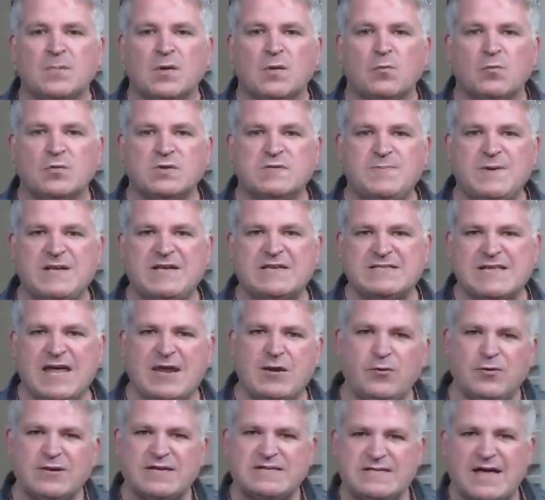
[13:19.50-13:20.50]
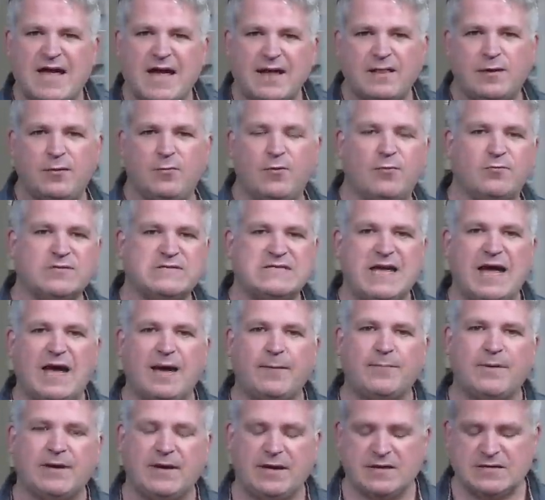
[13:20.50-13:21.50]
was because they knew exactly what was
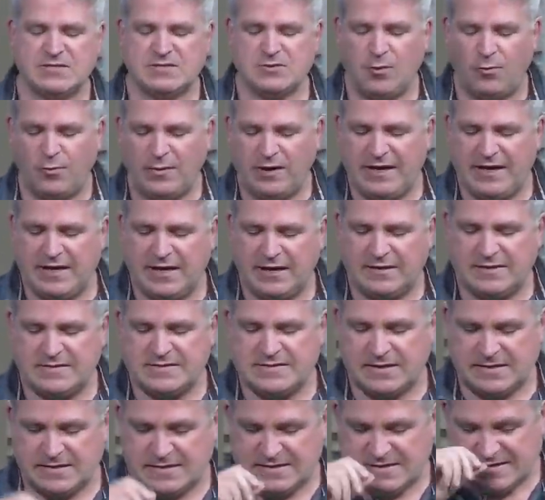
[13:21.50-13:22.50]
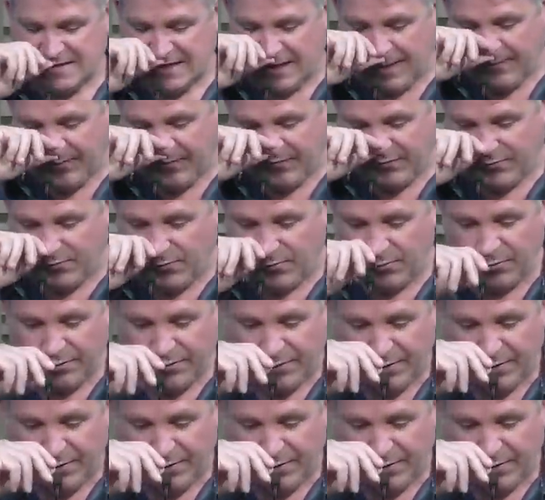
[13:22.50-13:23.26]
happening. And so I want to get into the disciples' world